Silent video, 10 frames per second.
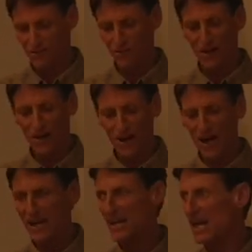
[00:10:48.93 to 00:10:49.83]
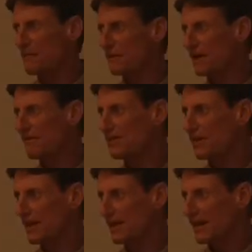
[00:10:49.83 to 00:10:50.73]
So I label
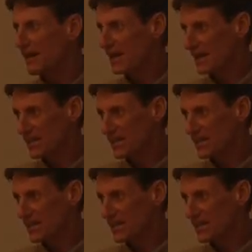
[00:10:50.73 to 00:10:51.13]
everything, and I